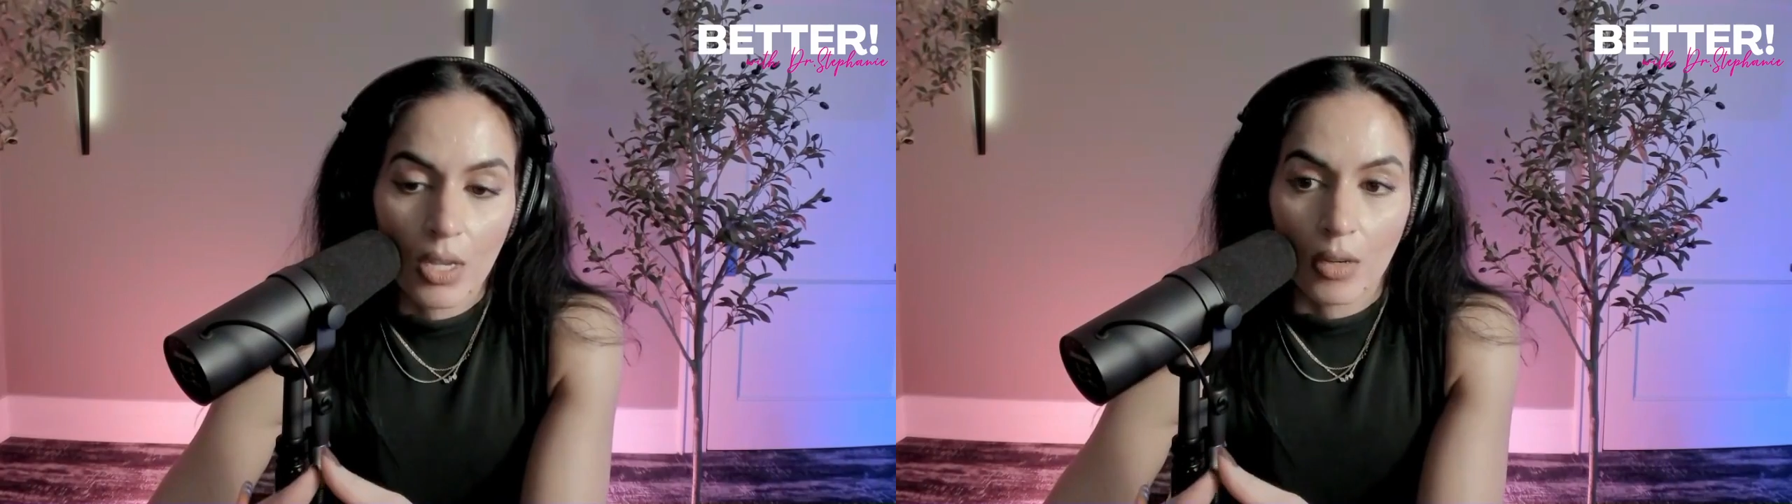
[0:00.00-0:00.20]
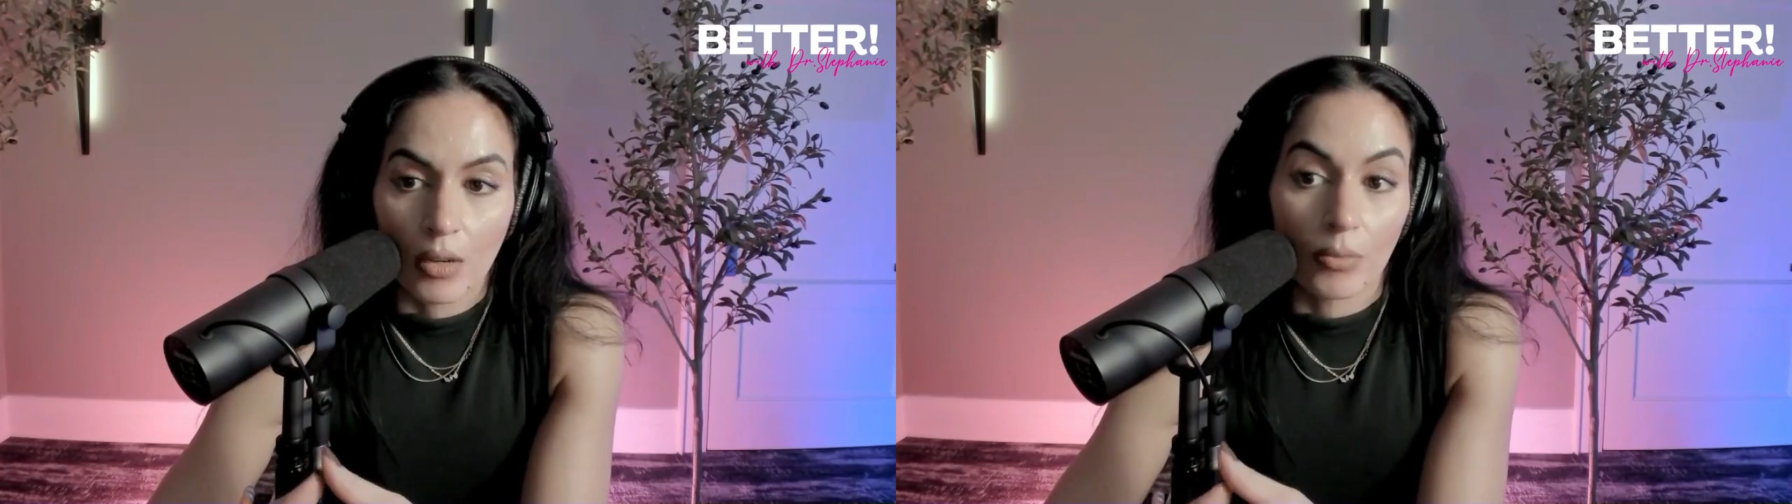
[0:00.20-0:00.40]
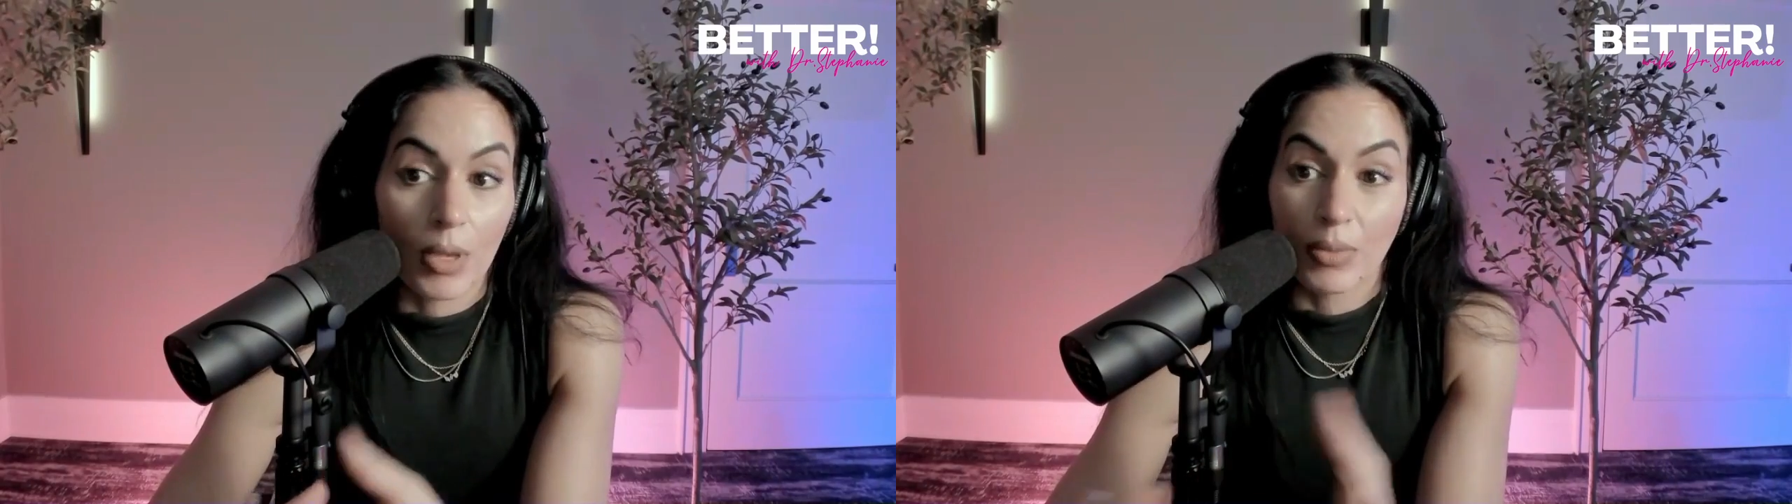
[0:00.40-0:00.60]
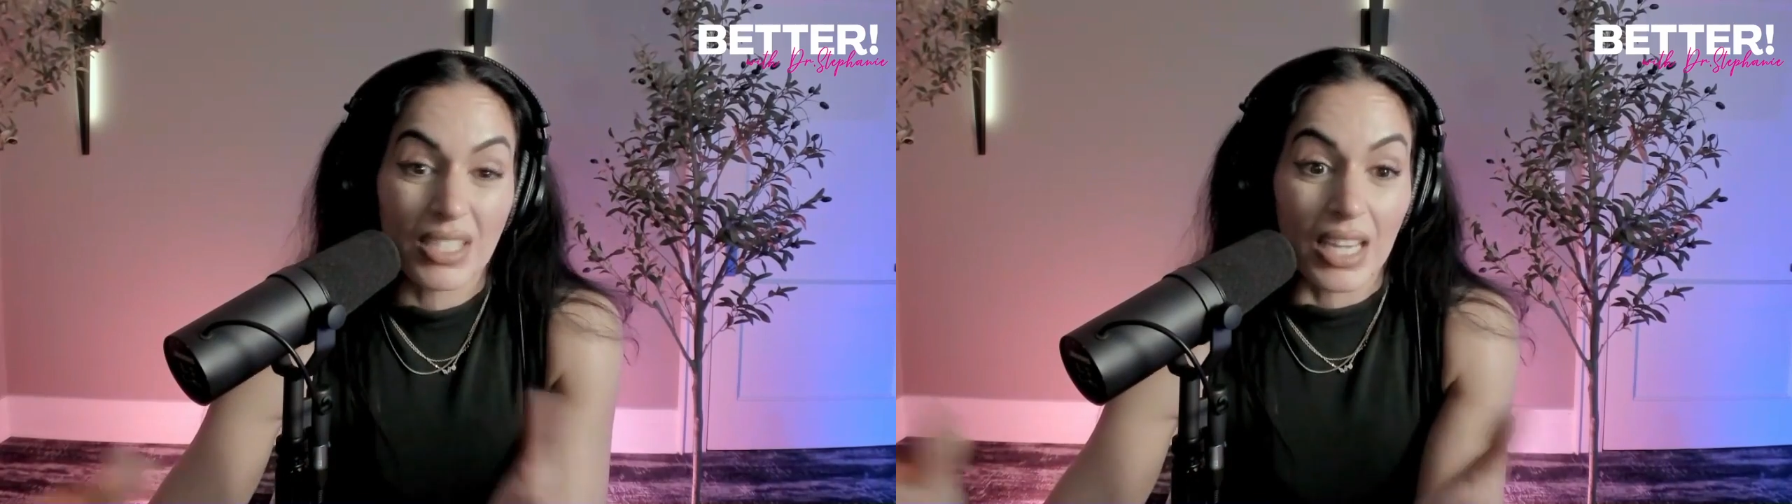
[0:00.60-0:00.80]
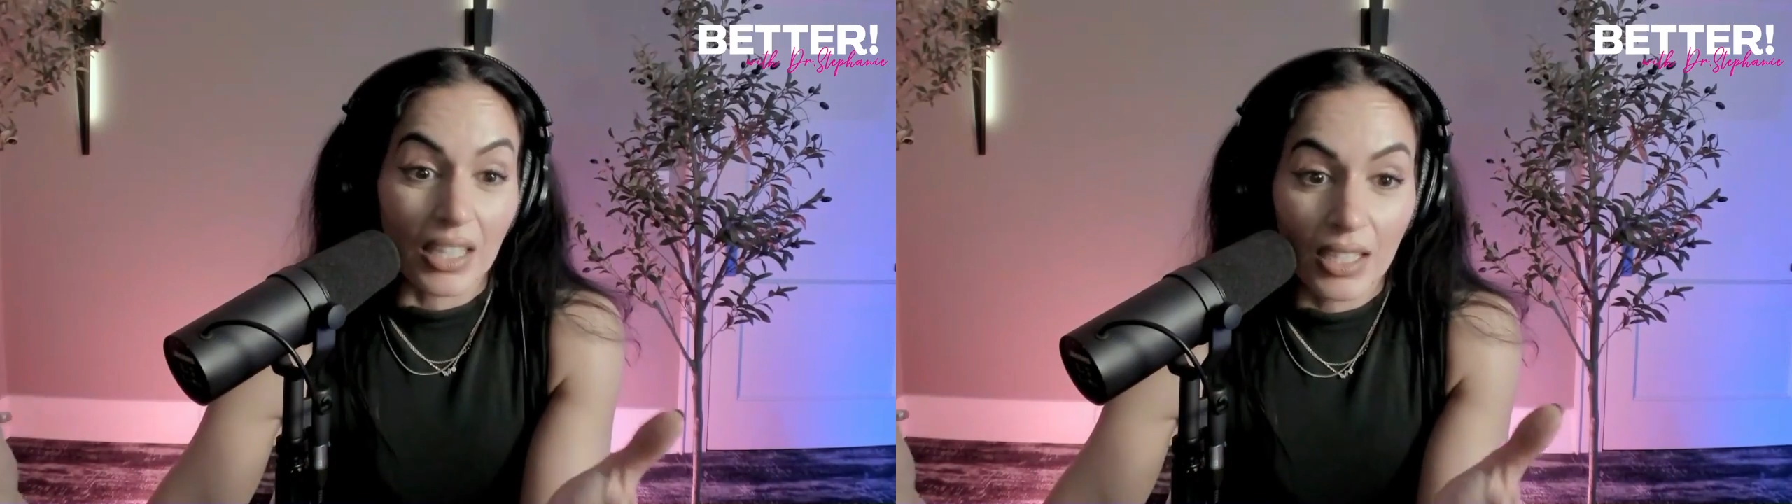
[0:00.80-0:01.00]
or maybe
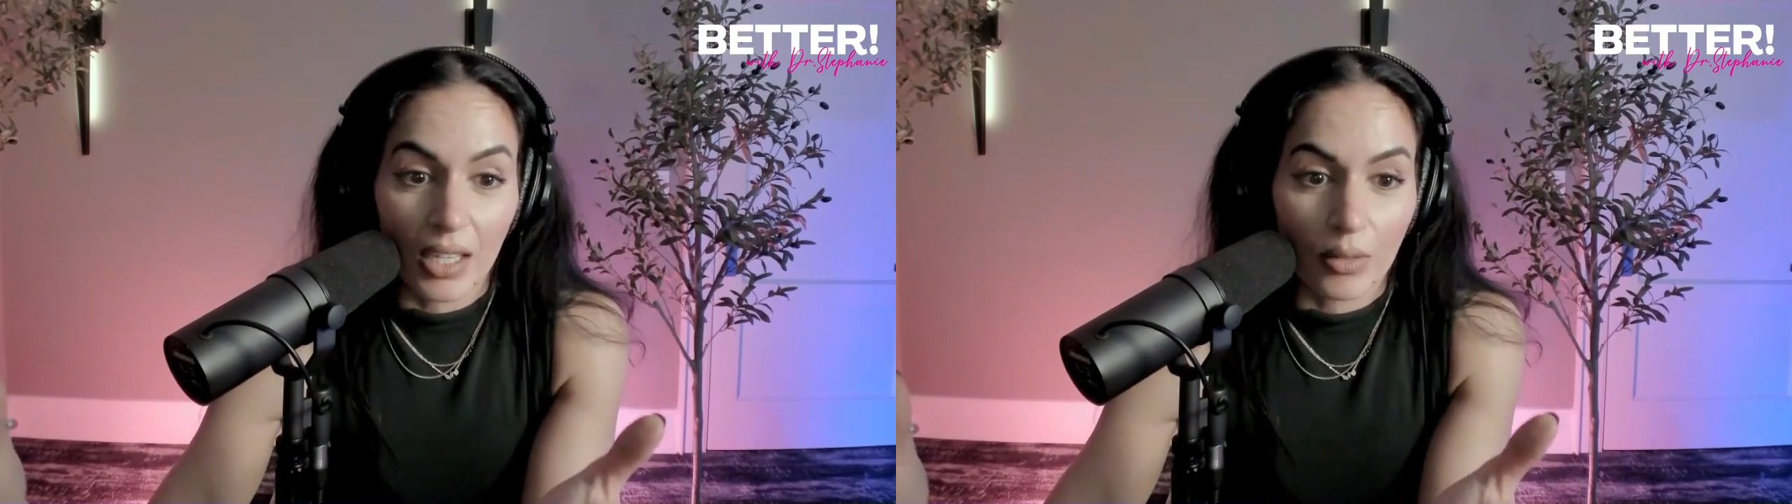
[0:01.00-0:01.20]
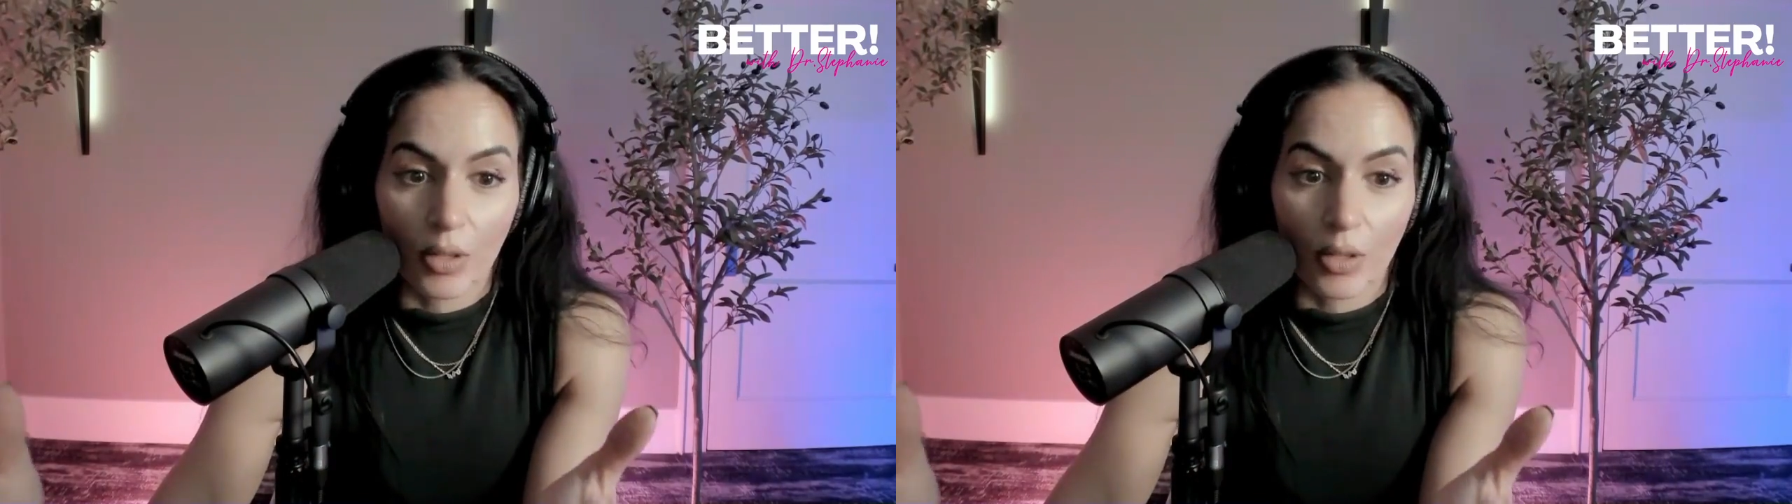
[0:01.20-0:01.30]
daily? I don't